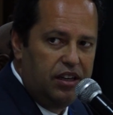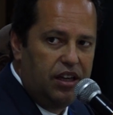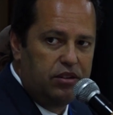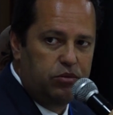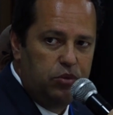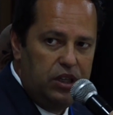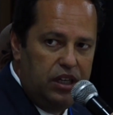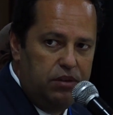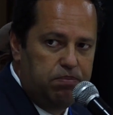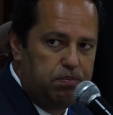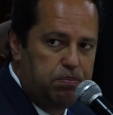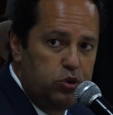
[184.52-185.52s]
that
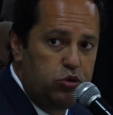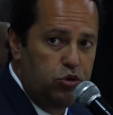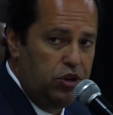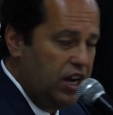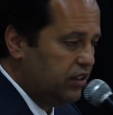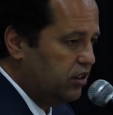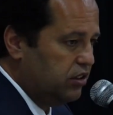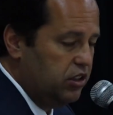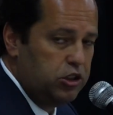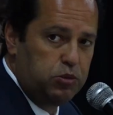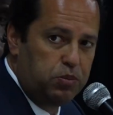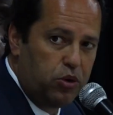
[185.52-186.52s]
we put together
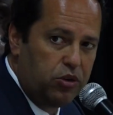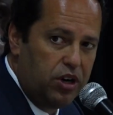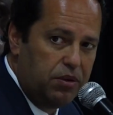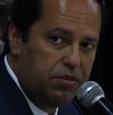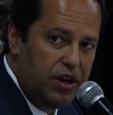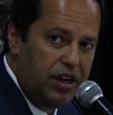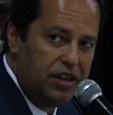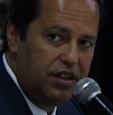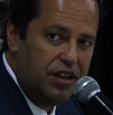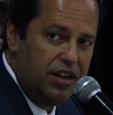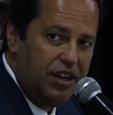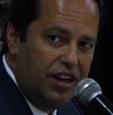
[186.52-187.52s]
this program,
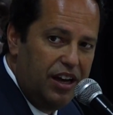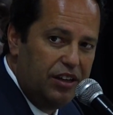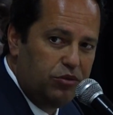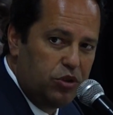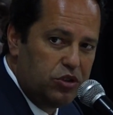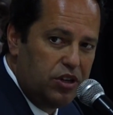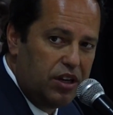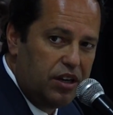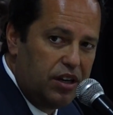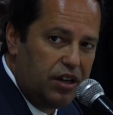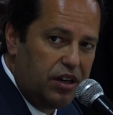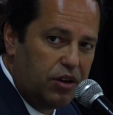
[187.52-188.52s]
and it was
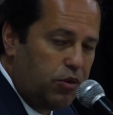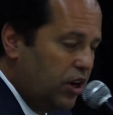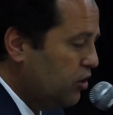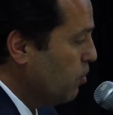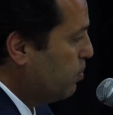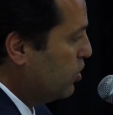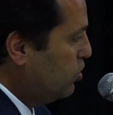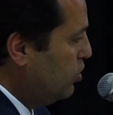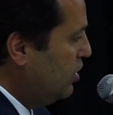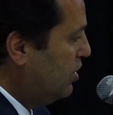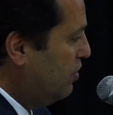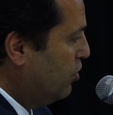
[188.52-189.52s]
a great
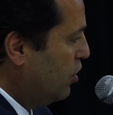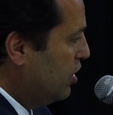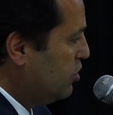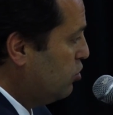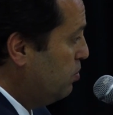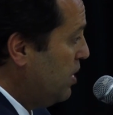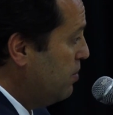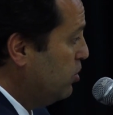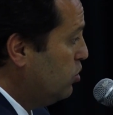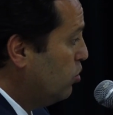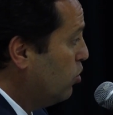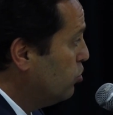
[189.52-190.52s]
opportunity for us to be
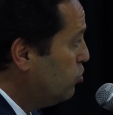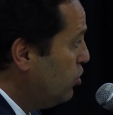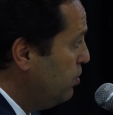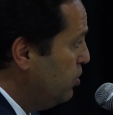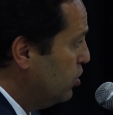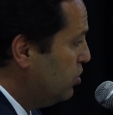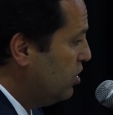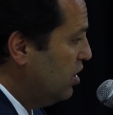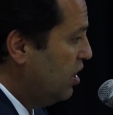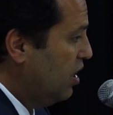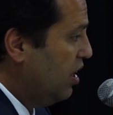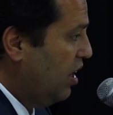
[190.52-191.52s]
able to contribute
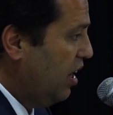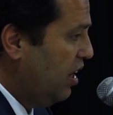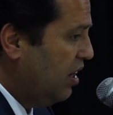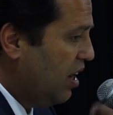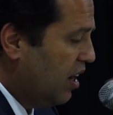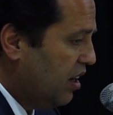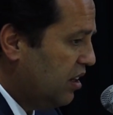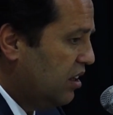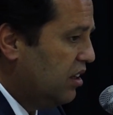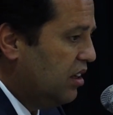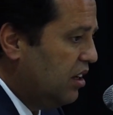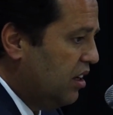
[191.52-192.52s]
in a
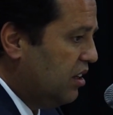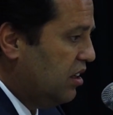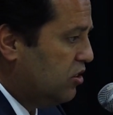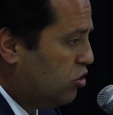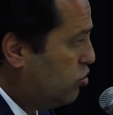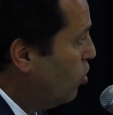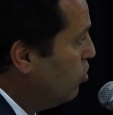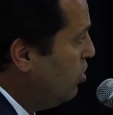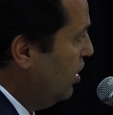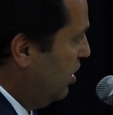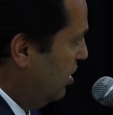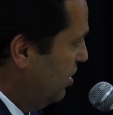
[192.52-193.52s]

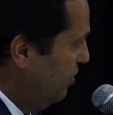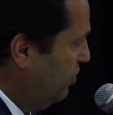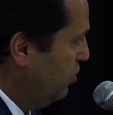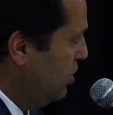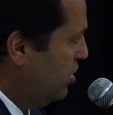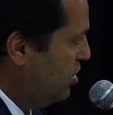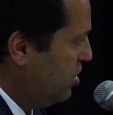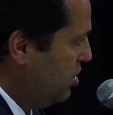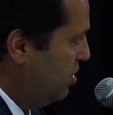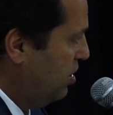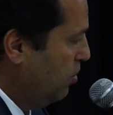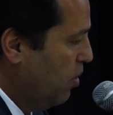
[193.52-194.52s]
stronger, if you
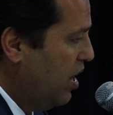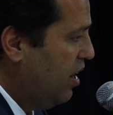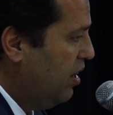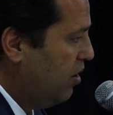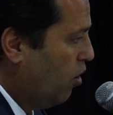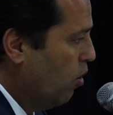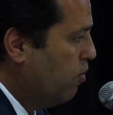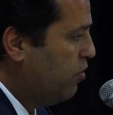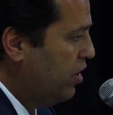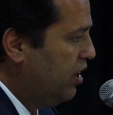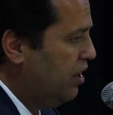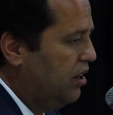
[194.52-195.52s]
wish, way,
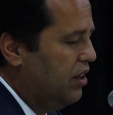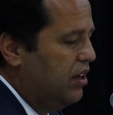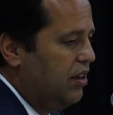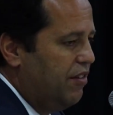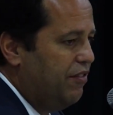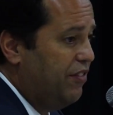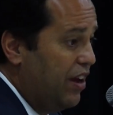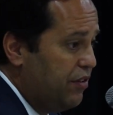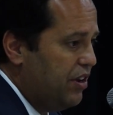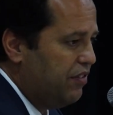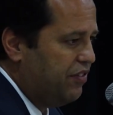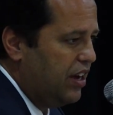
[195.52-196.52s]
hopefully,
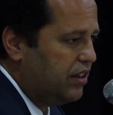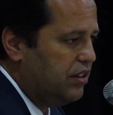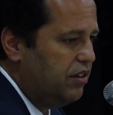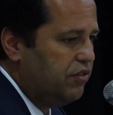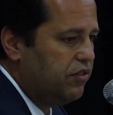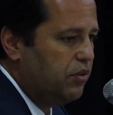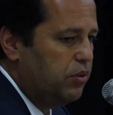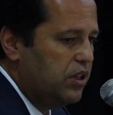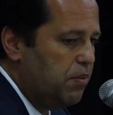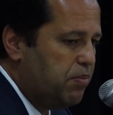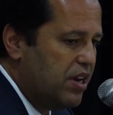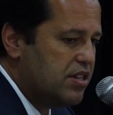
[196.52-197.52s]
very effective
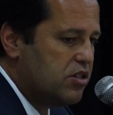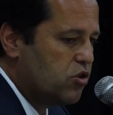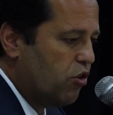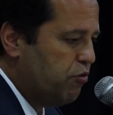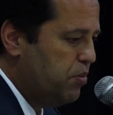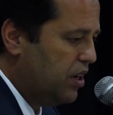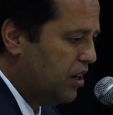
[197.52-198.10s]
in the presence of